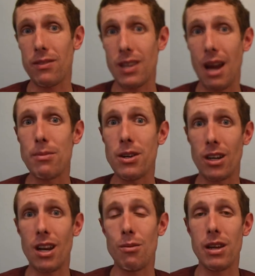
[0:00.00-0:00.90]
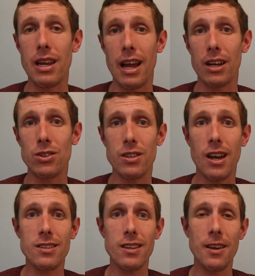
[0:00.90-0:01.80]
of time that you're going to be
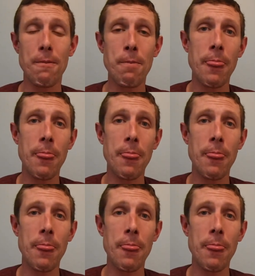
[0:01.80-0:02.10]
exercising.